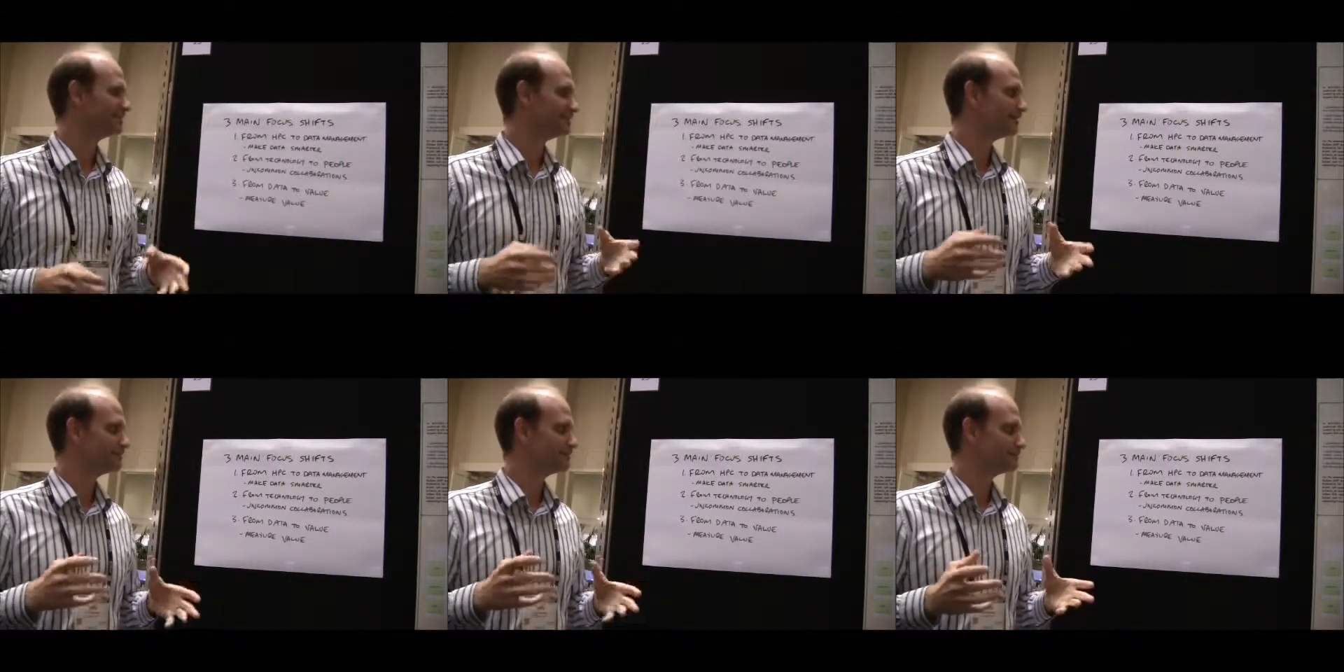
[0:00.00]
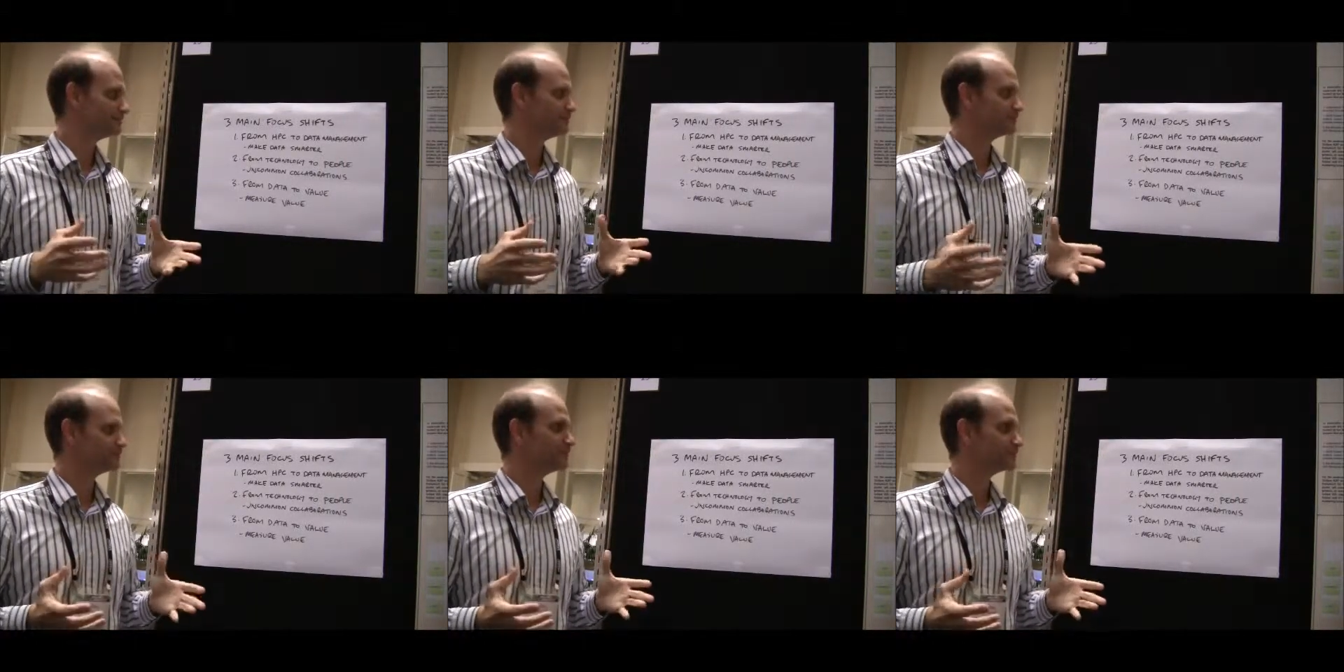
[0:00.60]
I know
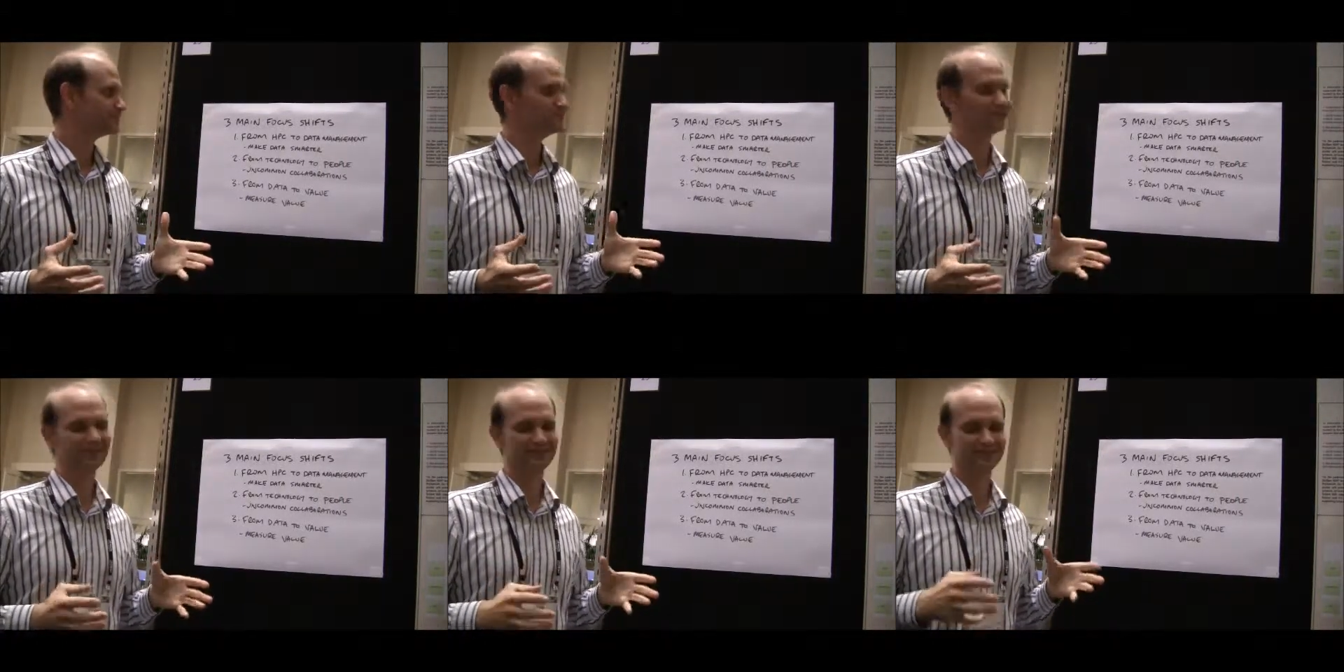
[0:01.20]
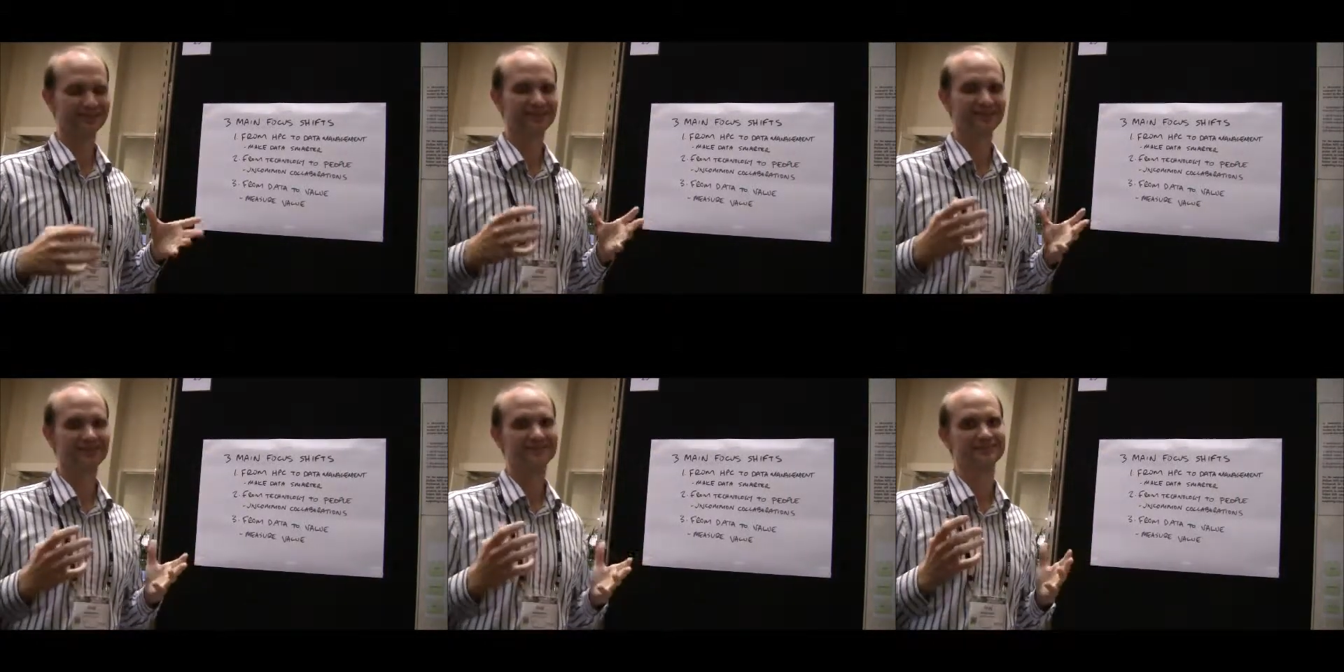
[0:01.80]
most people are thinking,
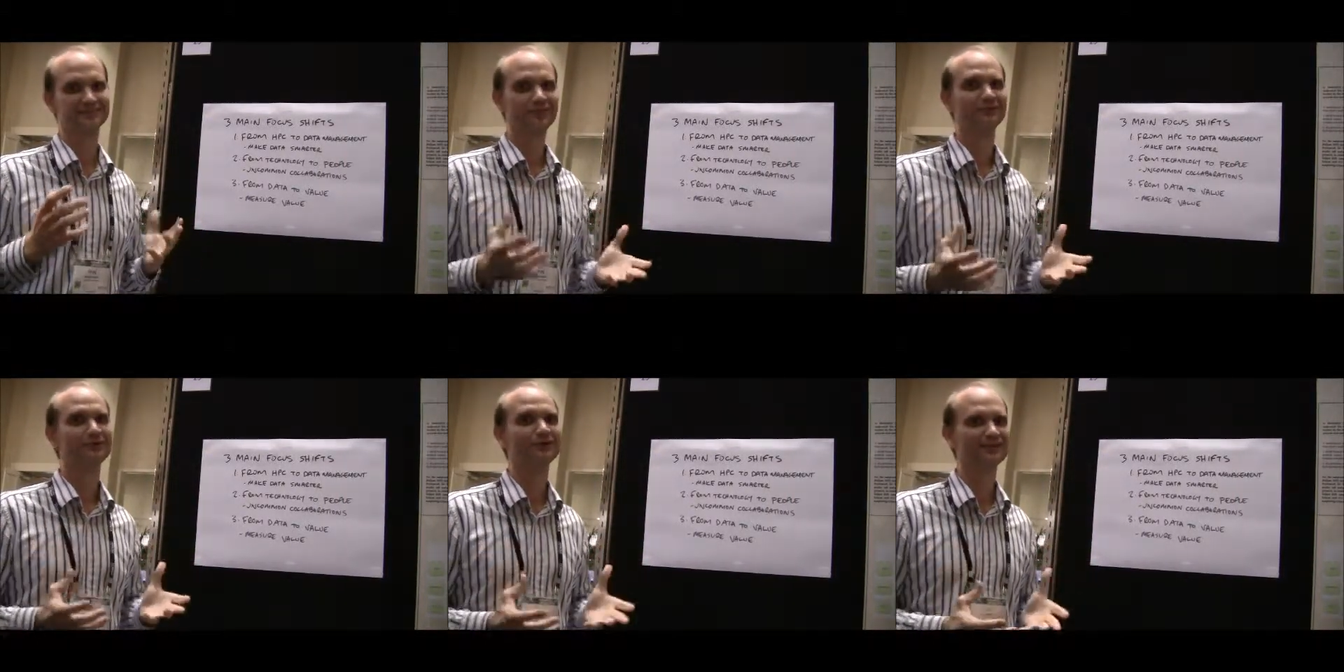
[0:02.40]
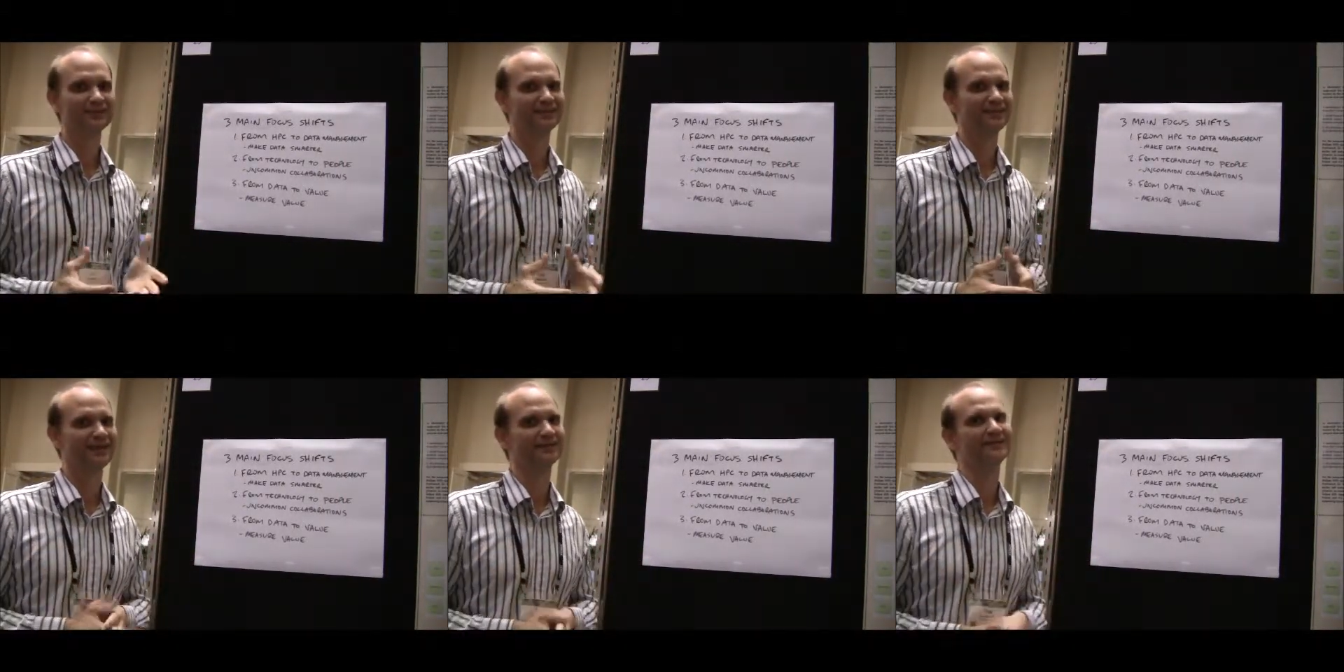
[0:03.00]
yeah, there's a lot of work
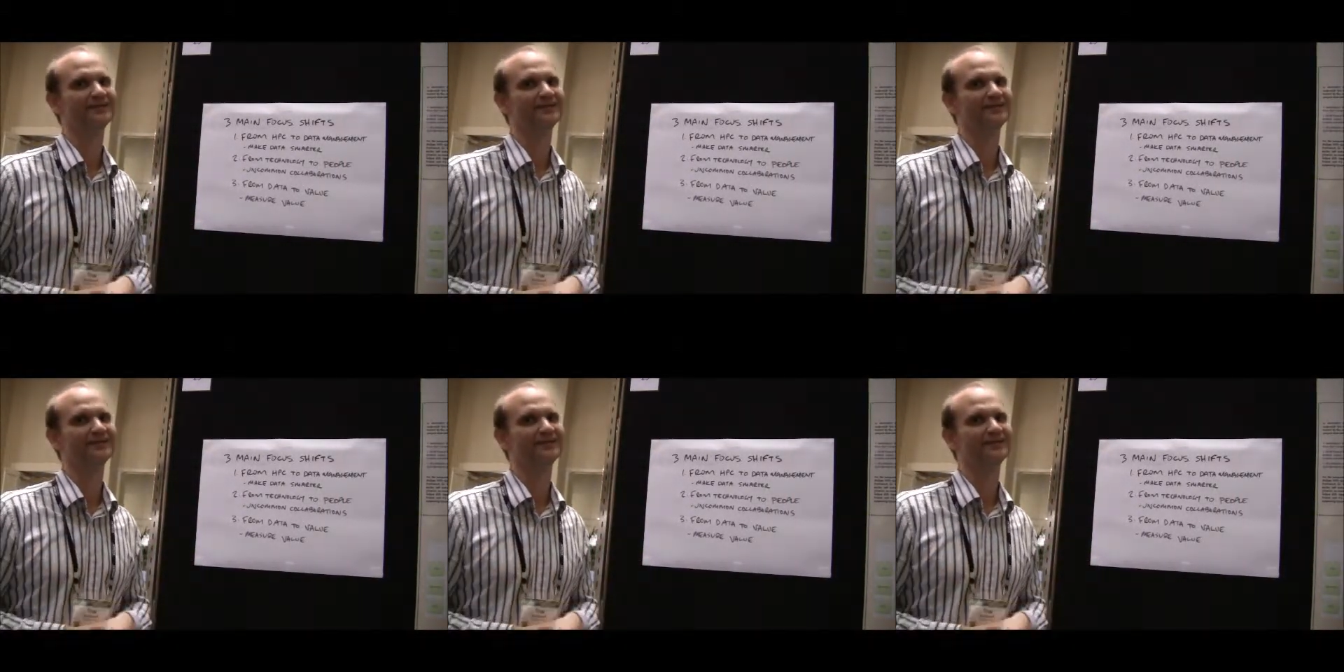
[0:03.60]
in that,